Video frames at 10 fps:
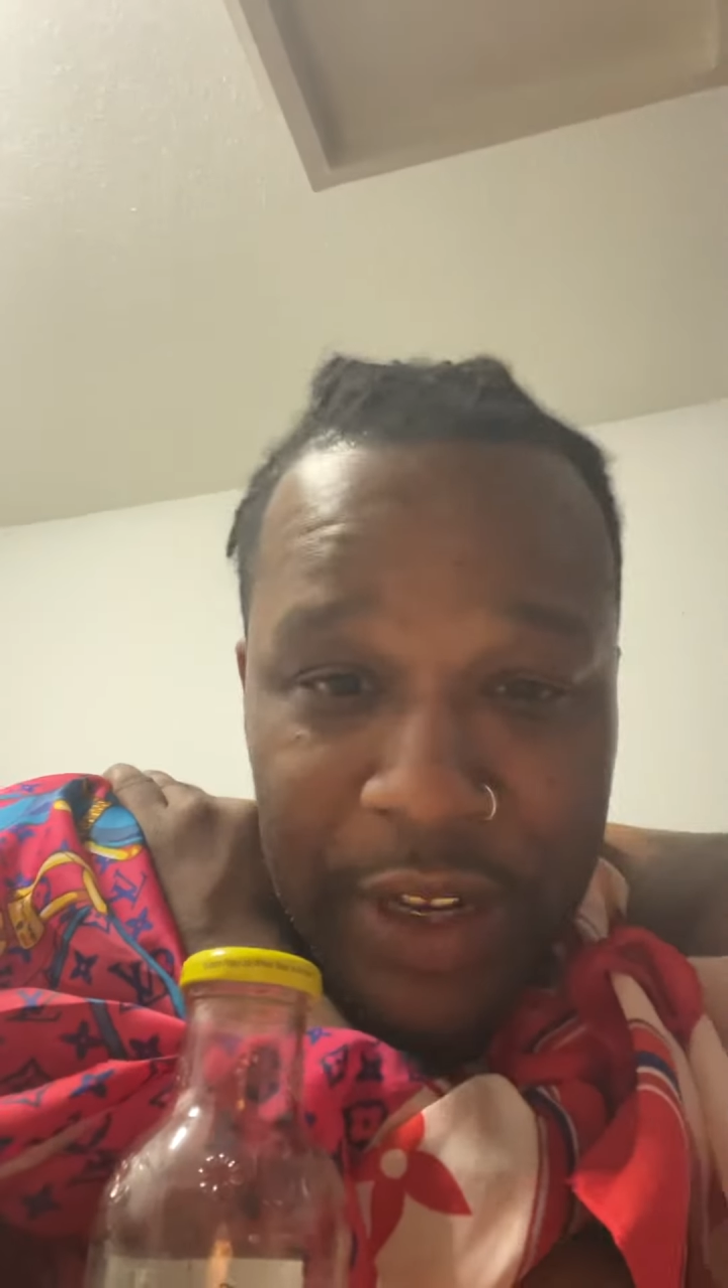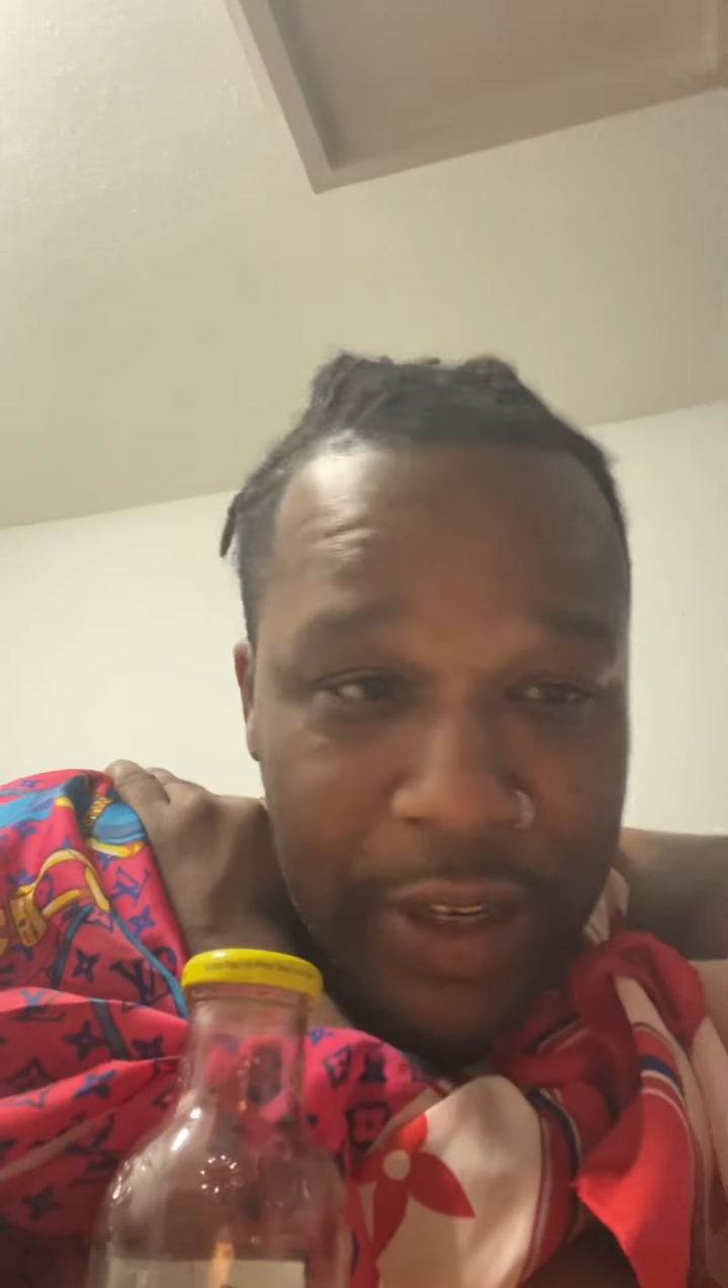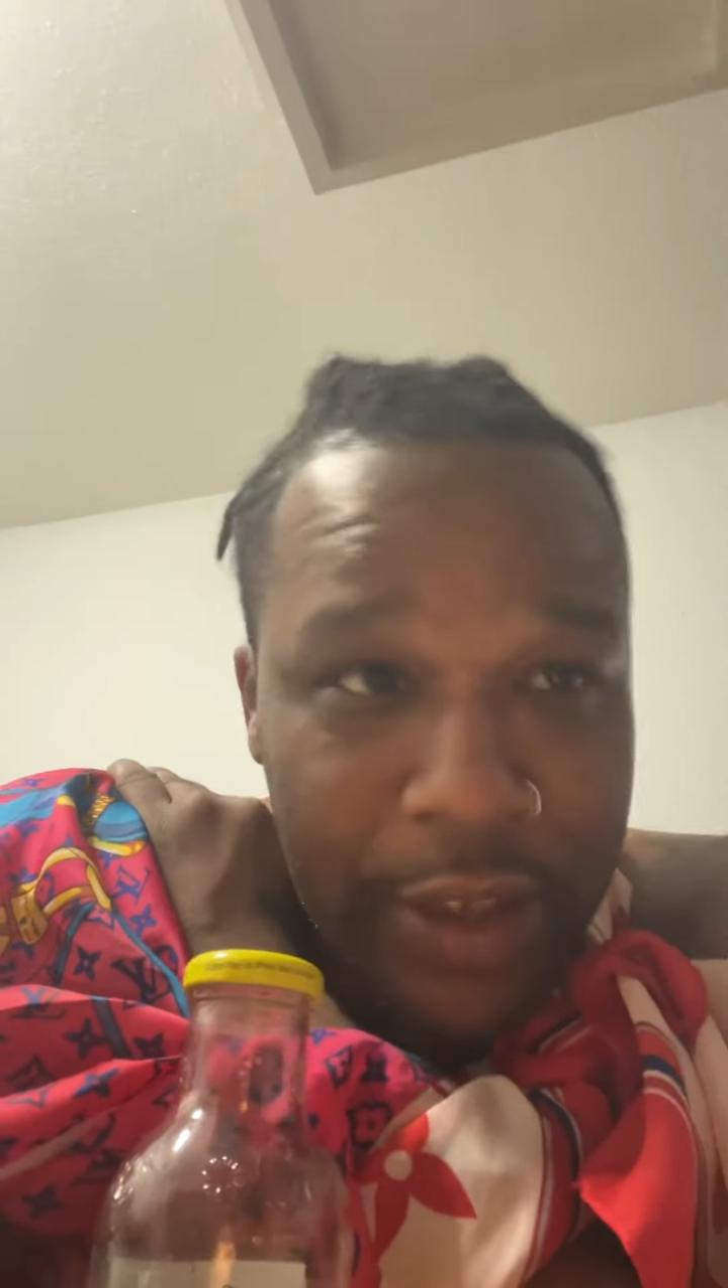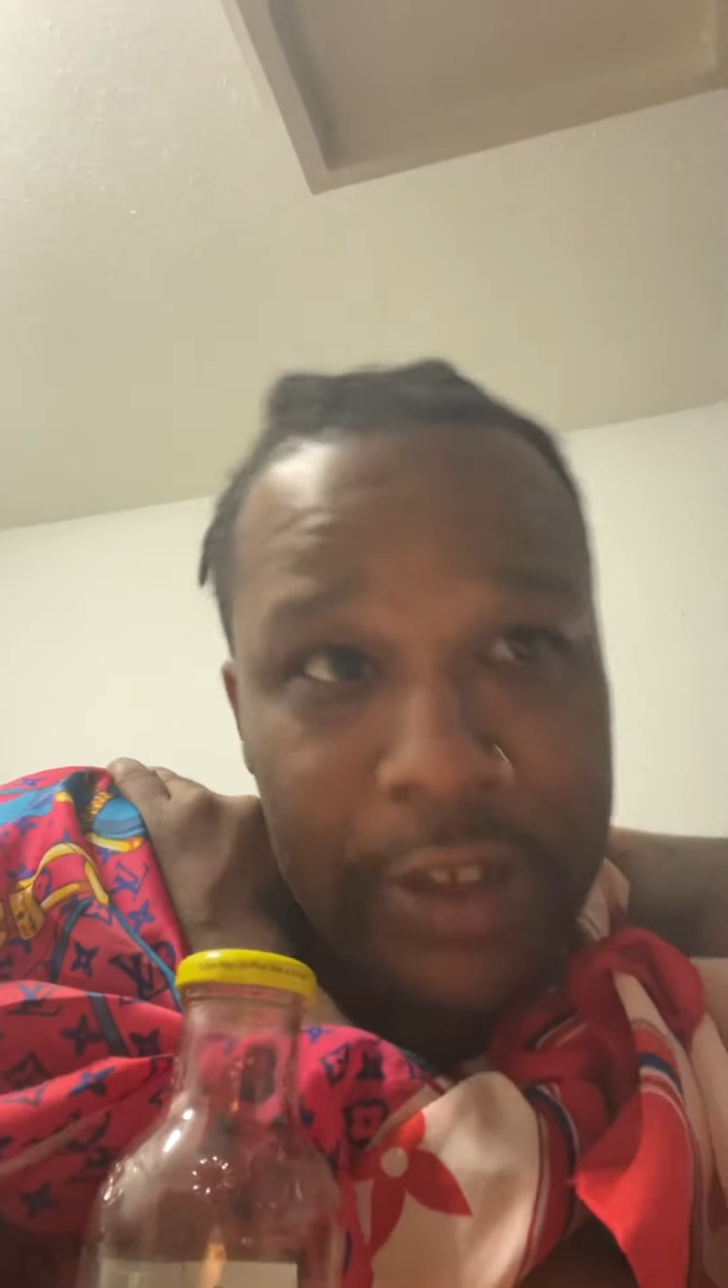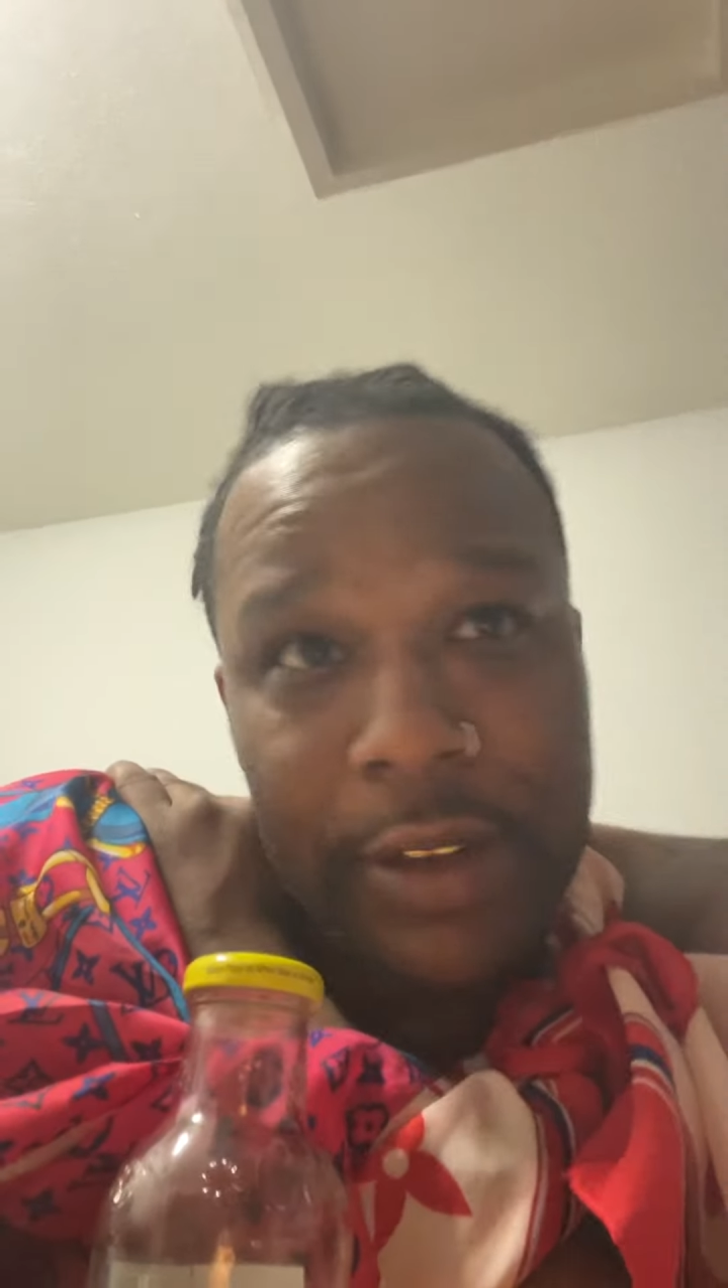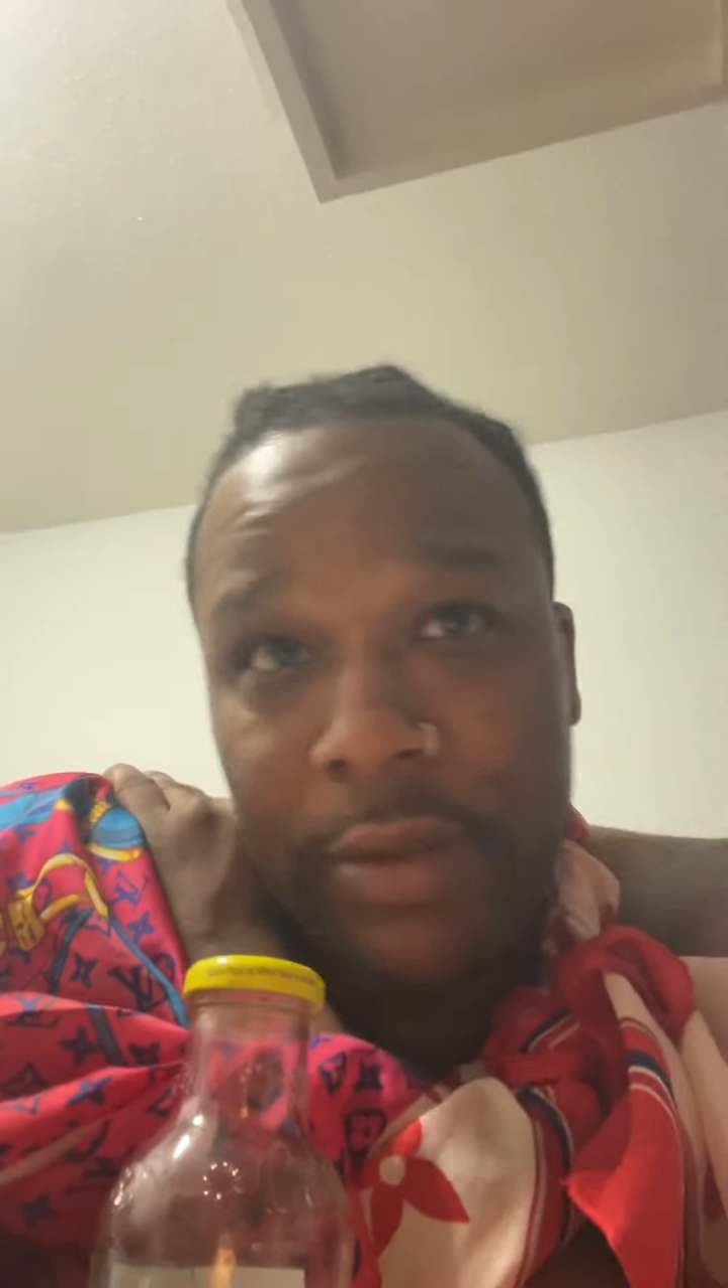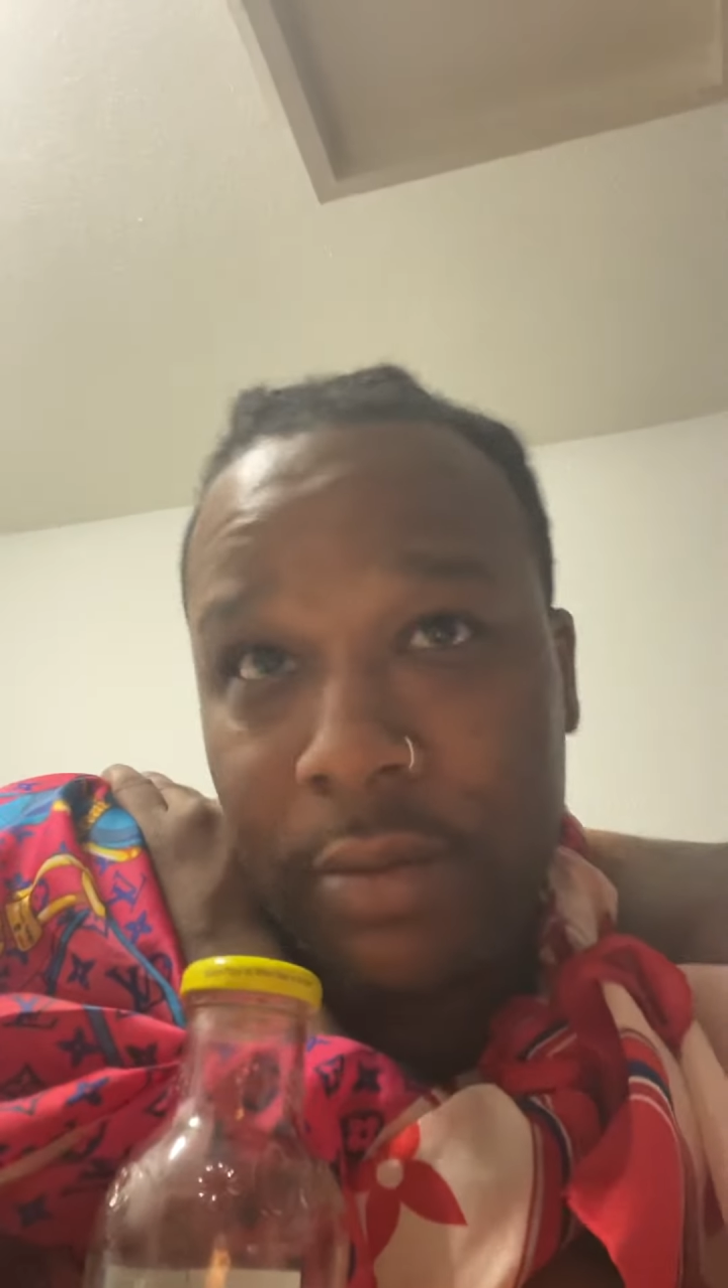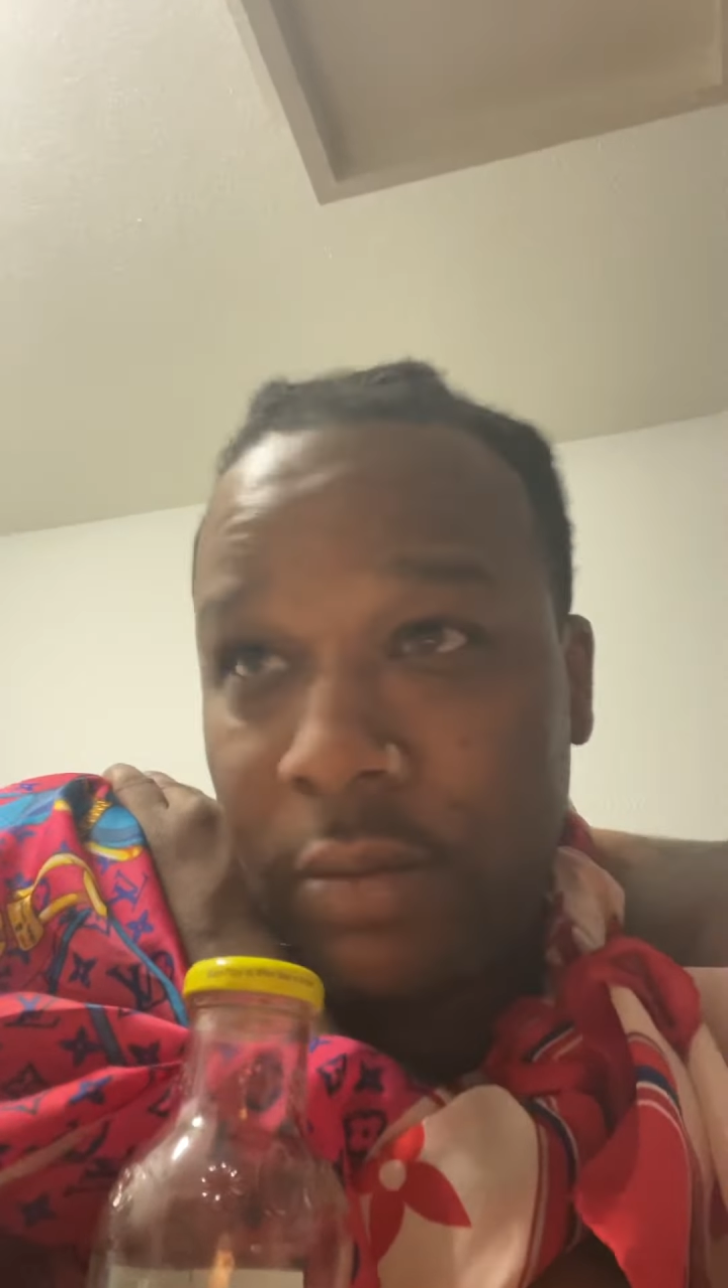is.